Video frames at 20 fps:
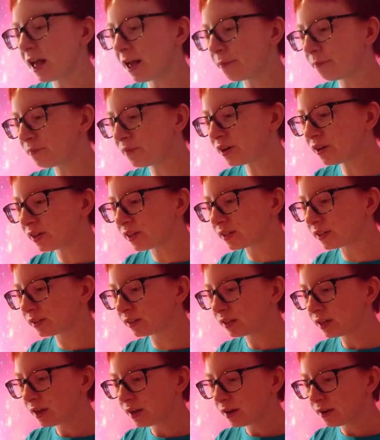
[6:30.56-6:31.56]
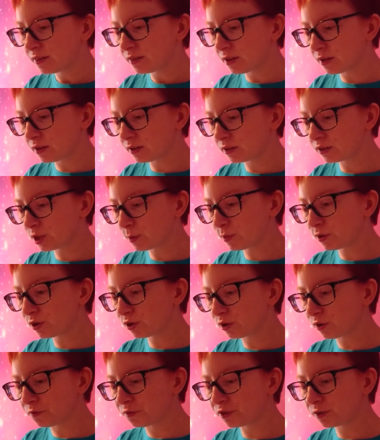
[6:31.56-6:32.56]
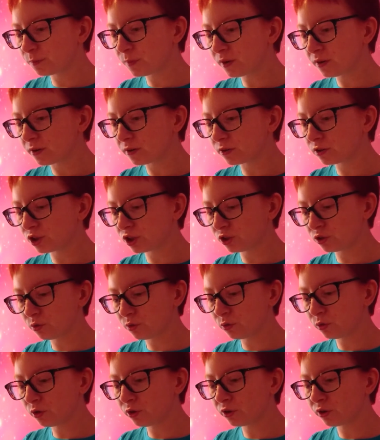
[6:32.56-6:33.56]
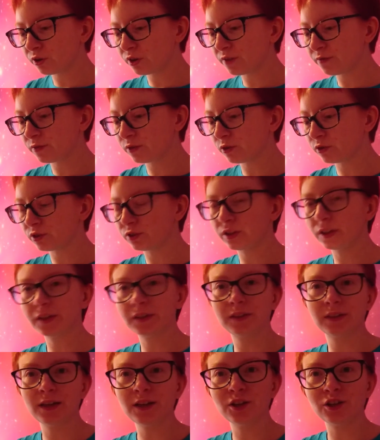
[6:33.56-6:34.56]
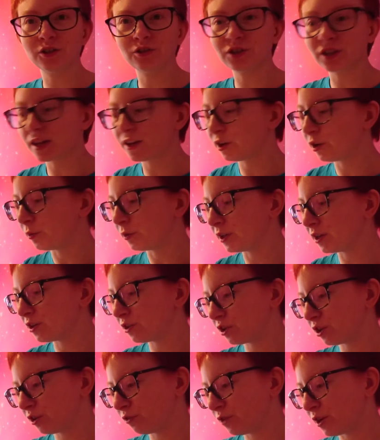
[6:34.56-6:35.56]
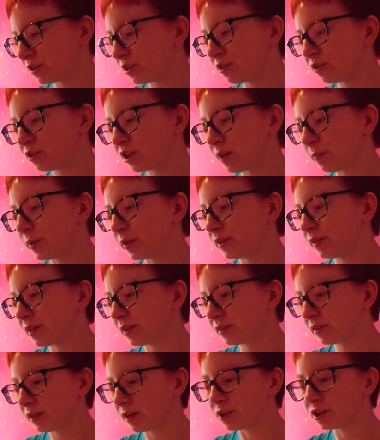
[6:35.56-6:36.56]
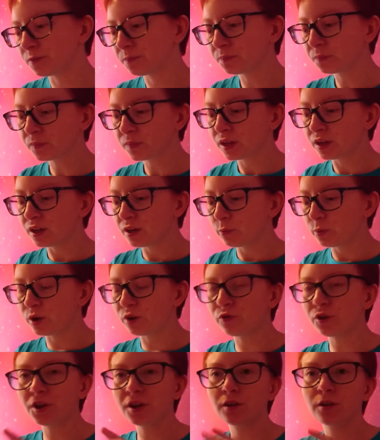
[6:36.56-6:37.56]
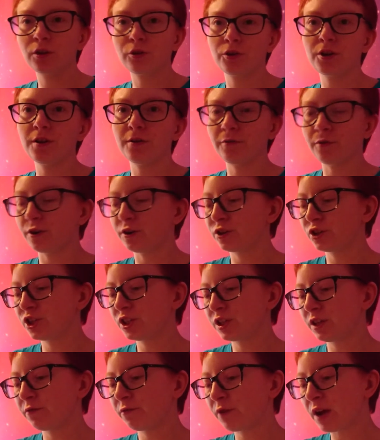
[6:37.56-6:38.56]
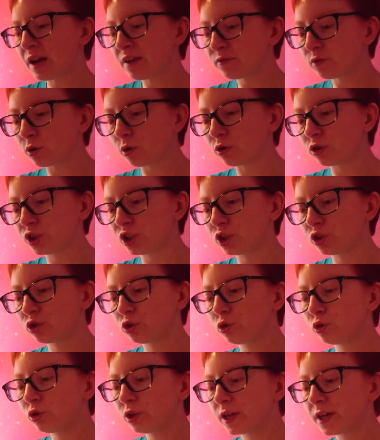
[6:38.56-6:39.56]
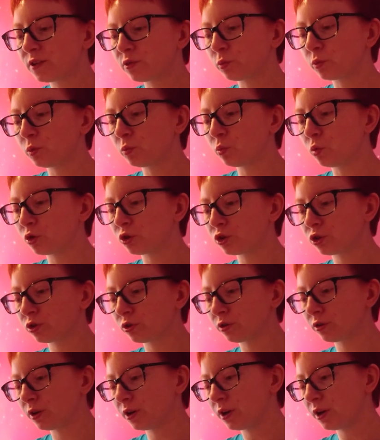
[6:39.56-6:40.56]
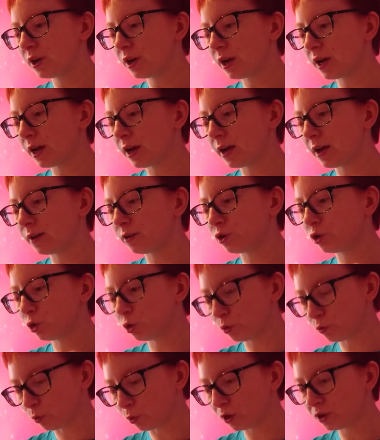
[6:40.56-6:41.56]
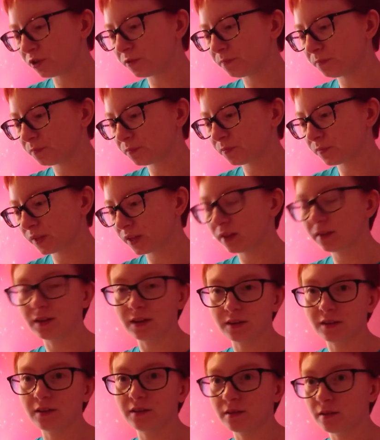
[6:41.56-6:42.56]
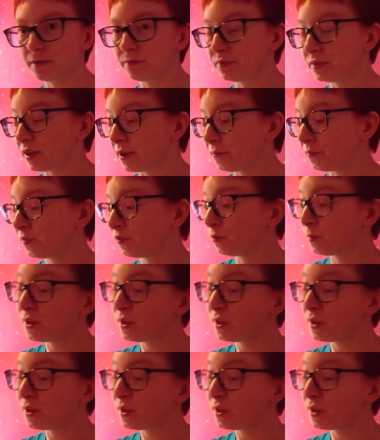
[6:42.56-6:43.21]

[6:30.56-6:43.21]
Almerius, the Summoner of Spirits. She's no longer even got 6 Sage in her title, yet her Resonator type is 6 Sage. We are running 3 of her. She's a 5 cost. She's 2 light, 1 water, and 2 void. Yes, yeah. For a